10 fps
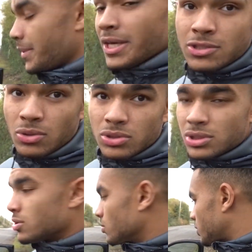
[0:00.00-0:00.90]
The exhaust
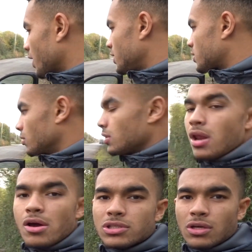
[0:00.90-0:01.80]
has all changed, so there's
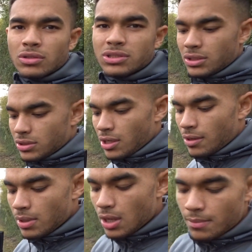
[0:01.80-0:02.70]
loads of content to
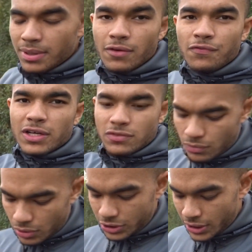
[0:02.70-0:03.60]
come. But yeah, thanks for
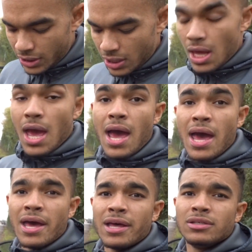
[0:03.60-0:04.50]
watching
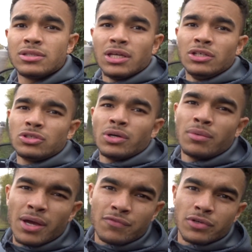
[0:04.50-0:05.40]
and enjoy
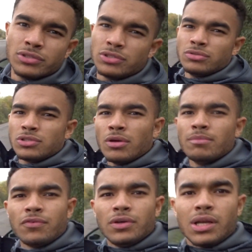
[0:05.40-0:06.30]
whatever it is you was
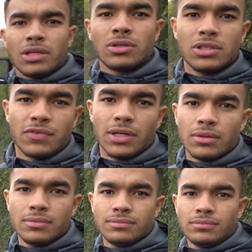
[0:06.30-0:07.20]
doing before you clicked on this
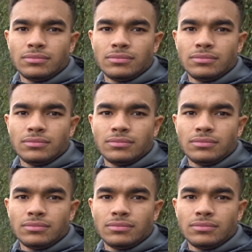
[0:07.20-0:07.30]
video.